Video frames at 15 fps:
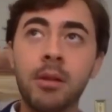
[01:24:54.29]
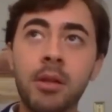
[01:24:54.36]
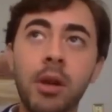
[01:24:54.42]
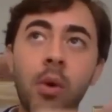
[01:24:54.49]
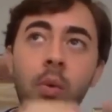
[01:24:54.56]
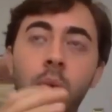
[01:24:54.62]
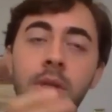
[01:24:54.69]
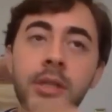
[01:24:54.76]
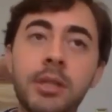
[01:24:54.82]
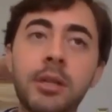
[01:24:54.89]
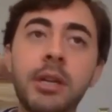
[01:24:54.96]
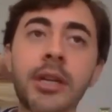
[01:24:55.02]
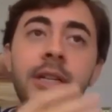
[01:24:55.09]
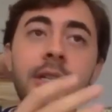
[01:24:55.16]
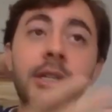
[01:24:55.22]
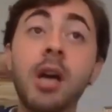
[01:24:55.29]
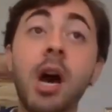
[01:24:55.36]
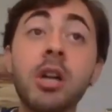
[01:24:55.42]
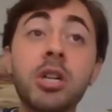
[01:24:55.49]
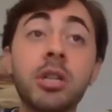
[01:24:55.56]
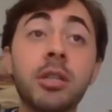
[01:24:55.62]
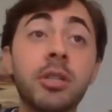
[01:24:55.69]
you know, was in
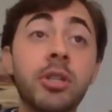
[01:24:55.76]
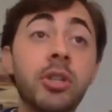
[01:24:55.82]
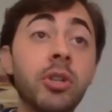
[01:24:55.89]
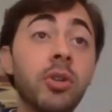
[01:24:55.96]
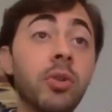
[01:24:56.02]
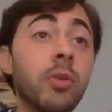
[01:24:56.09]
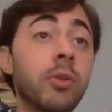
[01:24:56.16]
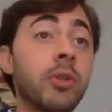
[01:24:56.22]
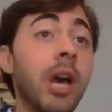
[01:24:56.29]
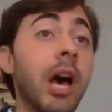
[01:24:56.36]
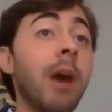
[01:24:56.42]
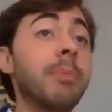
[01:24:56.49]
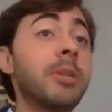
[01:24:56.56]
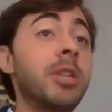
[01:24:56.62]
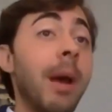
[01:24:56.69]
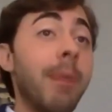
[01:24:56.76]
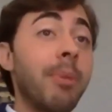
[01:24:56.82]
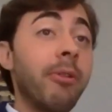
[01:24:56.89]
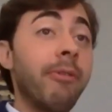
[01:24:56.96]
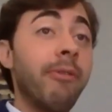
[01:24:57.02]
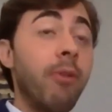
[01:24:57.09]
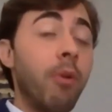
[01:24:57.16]
discussions to, to help
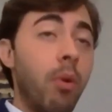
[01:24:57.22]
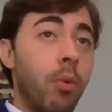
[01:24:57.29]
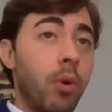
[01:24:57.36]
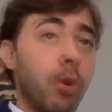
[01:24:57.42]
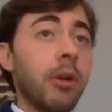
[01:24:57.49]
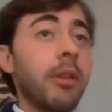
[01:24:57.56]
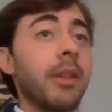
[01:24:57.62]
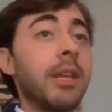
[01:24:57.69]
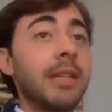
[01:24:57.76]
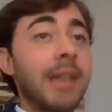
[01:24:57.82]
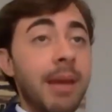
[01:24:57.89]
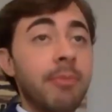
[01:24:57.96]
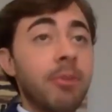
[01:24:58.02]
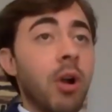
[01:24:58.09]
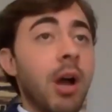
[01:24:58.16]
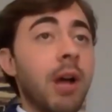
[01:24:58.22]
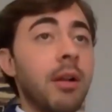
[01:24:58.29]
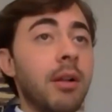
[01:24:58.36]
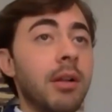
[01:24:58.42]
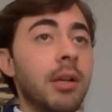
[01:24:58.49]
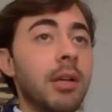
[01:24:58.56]
shepherd forward the TAME trial,